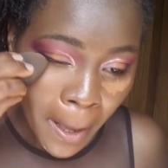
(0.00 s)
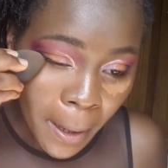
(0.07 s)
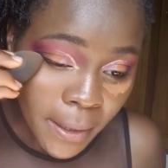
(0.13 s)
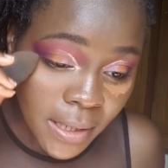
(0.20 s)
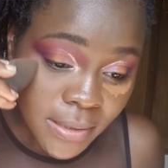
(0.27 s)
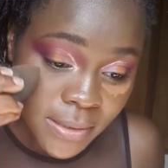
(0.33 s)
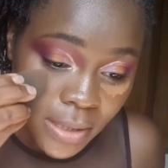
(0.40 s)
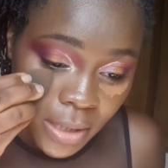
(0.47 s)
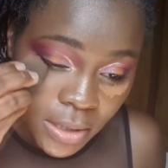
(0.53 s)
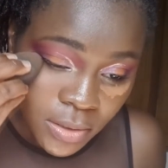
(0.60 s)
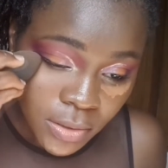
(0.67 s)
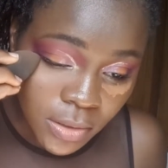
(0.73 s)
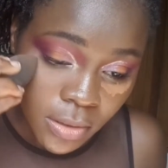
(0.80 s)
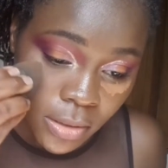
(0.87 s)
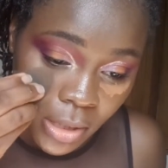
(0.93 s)
And I decided
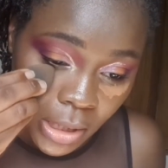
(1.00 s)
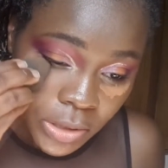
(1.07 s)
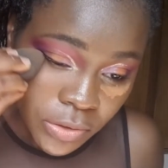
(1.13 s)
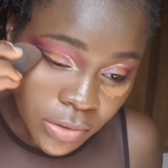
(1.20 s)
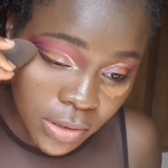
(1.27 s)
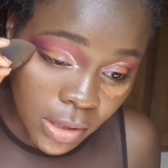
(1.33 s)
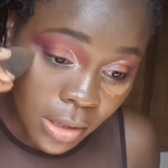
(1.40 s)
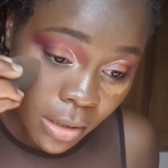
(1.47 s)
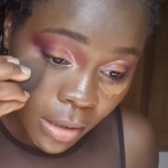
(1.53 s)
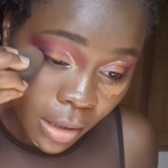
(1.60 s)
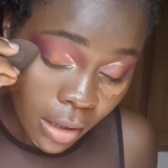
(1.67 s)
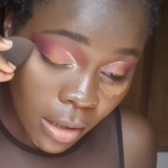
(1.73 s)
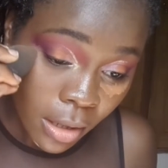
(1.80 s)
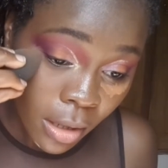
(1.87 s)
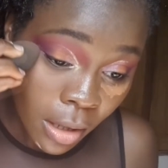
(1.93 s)
to turn
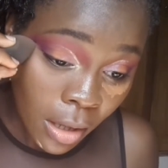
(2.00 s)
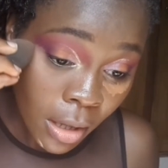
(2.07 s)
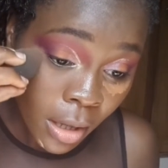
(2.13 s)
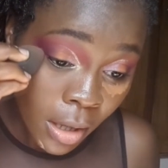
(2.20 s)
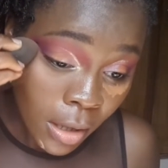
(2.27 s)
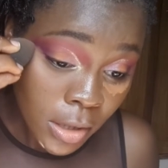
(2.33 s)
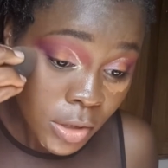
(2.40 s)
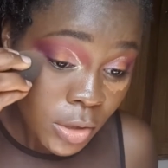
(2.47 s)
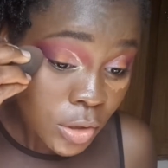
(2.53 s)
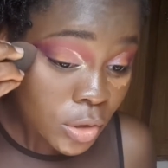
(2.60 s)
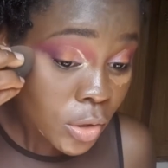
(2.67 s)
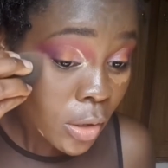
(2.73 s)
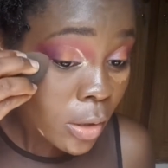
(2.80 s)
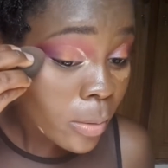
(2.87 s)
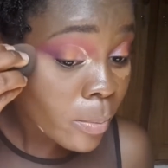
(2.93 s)
natural
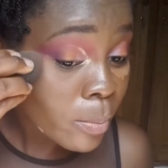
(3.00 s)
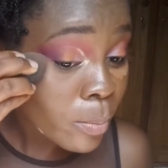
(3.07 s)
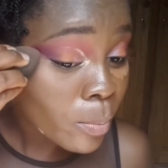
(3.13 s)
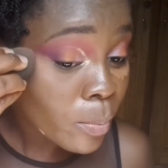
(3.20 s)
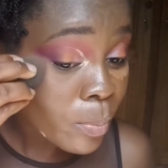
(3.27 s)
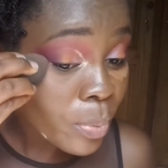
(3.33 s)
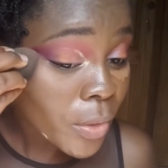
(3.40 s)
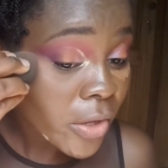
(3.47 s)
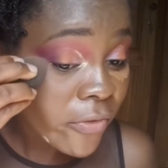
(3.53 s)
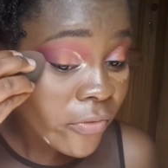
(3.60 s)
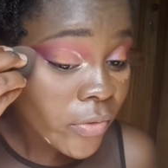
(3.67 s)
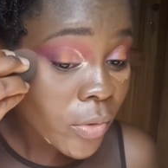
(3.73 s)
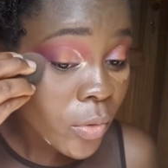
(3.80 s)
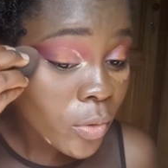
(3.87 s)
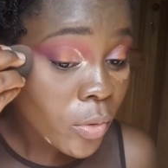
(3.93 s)
a
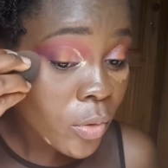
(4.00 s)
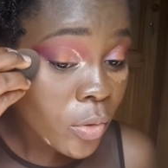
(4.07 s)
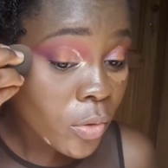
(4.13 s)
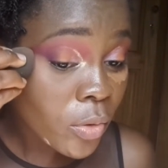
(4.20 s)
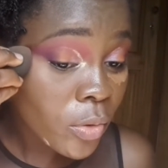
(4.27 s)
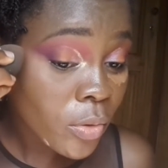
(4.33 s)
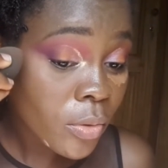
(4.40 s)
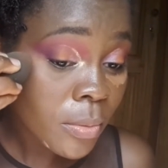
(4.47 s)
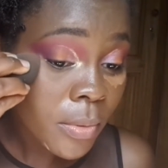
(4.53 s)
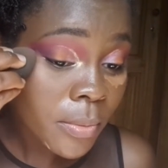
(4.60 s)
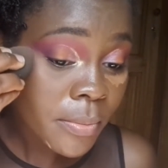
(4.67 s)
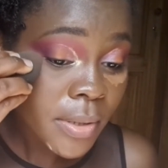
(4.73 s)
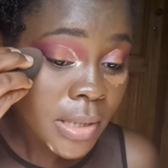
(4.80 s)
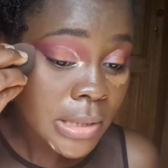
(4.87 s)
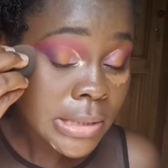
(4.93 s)
few
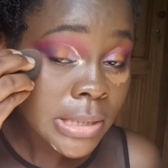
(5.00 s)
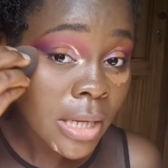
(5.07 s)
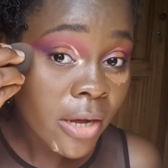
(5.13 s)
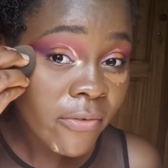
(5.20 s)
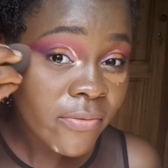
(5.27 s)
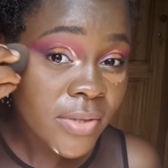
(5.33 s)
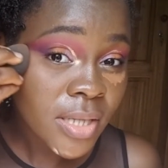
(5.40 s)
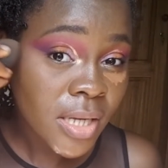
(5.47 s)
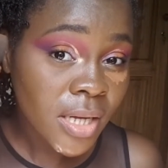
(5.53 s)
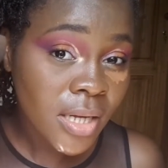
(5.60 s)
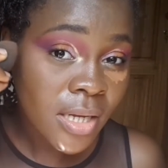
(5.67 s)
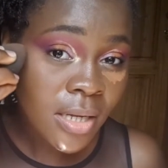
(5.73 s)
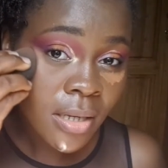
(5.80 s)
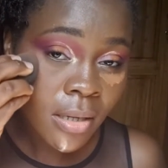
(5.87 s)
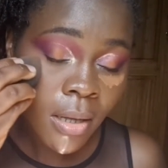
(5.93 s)
moments after.
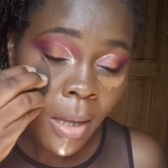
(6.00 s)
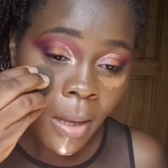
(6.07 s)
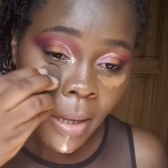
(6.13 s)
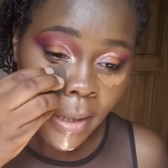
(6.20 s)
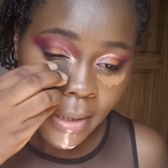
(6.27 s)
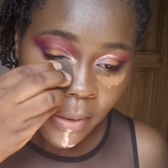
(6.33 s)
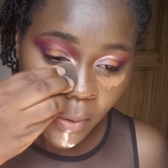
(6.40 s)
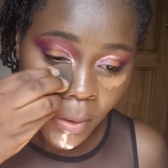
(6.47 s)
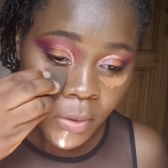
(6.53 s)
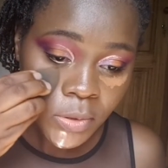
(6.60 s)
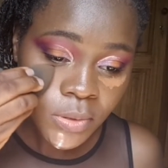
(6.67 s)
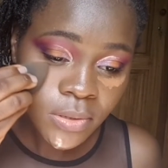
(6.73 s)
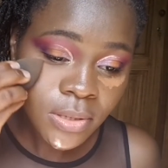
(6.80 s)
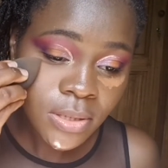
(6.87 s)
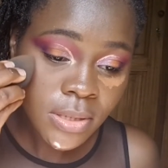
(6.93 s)
I
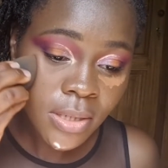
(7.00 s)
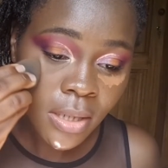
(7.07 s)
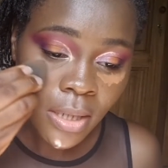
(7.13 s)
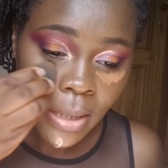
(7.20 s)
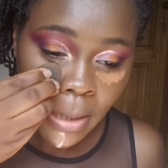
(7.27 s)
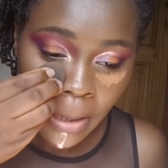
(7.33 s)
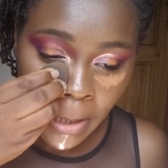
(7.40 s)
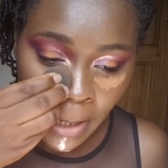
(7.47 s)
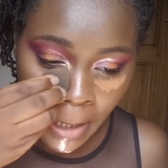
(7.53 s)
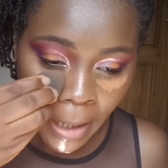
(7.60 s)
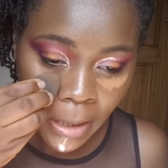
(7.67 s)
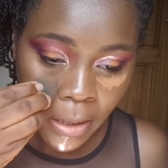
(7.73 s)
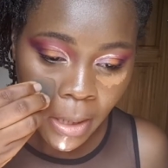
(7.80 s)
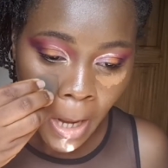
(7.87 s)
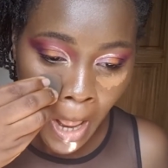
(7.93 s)
also decided
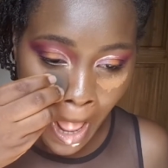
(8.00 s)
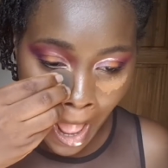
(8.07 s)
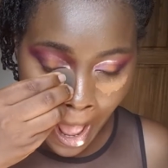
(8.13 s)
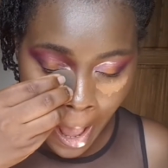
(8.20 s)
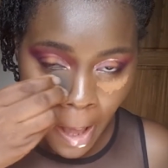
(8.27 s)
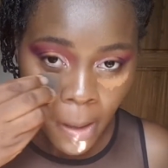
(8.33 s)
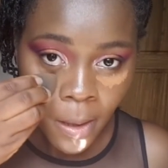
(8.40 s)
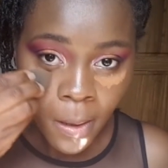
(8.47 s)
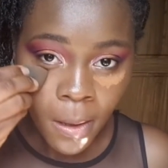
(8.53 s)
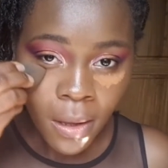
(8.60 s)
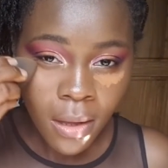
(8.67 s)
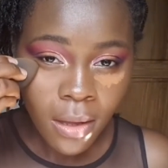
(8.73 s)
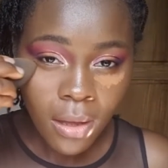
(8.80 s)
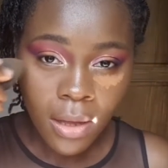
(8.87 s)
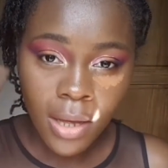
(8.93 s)
that
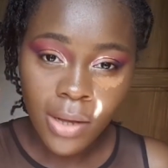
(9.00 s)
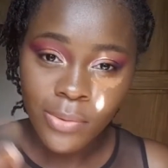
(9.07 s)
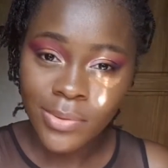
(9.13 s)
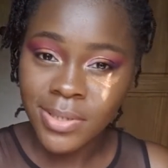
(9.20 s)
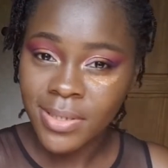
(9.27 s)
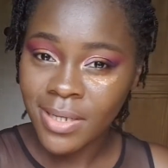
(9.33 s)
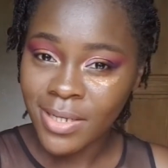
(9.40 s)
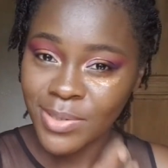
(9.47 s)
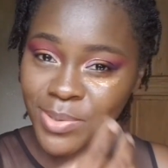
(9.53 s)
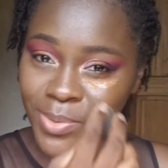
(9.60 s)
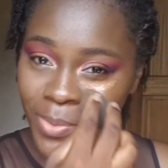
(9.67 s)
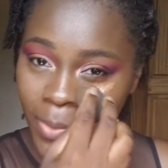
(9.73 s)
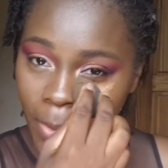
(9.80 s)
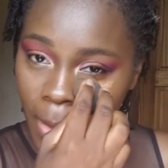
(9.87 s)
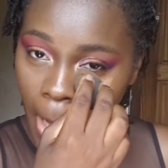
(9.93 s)
I will
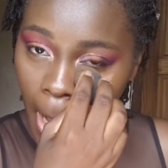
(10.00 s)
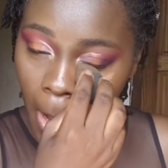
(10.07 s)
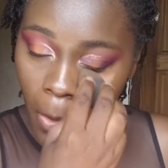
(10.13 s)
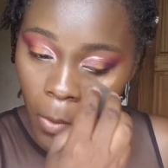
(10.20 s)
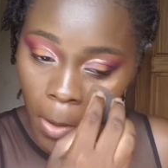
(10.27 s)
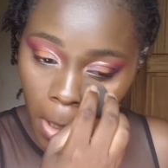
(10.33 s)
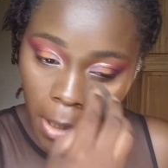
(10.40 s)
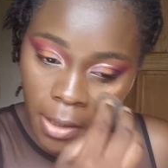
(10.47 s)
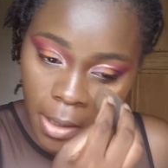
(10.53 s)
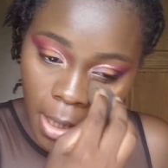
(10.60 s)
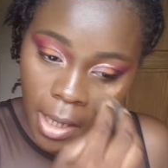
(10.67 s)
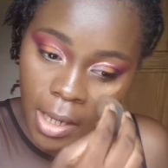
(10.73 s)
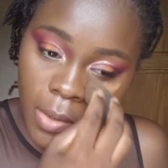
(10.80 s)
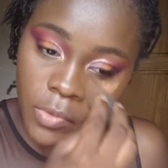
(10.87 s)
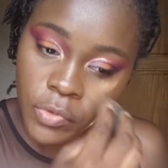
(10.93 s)
learn
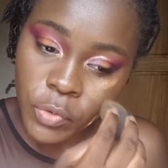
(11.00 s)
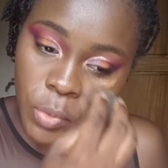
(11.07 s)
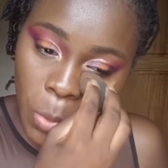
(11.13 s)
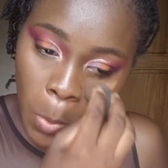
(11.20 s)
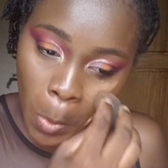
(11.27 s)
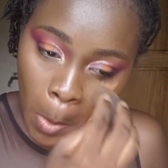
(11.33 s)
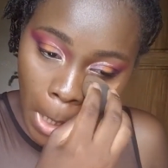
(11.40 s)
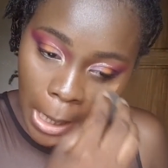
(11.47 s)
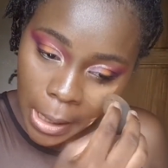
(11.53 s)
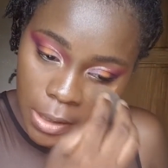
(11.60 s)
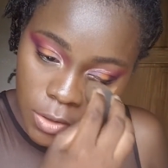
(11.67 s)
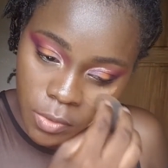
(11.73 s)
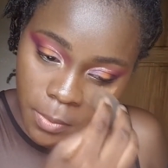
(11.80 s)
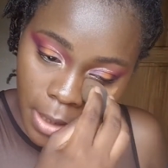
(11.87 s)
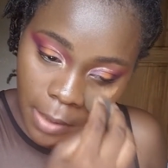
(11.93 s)
how to
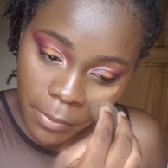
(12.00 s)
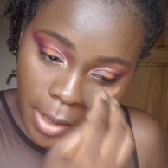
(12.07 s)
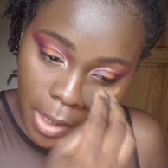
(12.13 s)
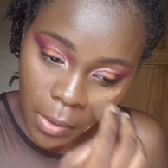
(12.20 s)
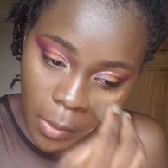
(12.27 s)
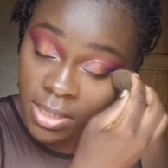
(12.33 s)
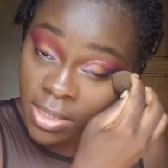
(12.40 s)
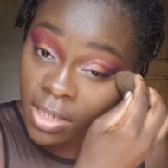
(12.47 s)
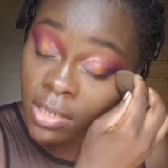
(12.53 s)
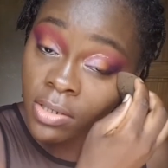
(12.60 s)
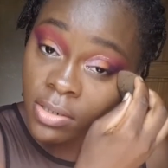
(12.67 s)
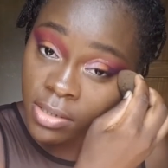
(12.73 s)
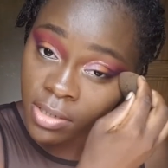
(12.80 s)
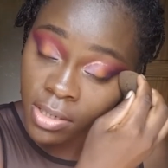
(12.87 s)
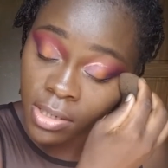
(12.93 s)
do my makeup. Started
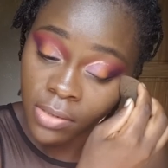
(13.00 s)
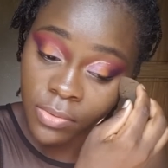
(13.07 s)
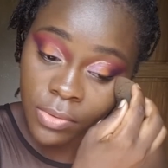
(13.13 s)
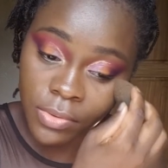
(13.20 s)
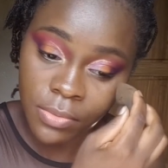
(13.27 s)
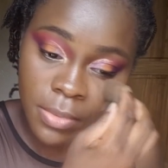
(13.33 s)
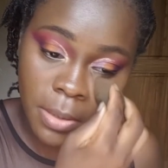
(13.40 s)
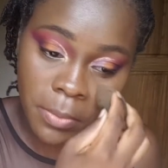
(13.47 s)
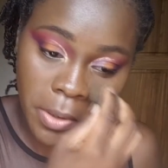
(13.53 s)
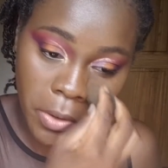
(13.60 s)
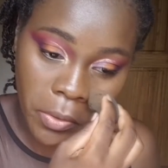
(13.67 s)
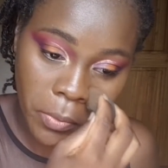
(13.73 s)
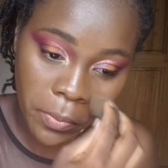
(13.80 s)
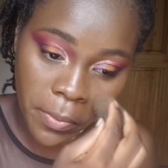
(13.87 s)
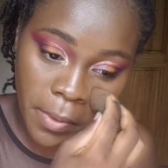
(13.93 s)
learning how to do my
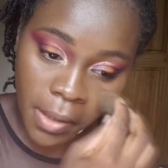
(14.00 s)
makeup.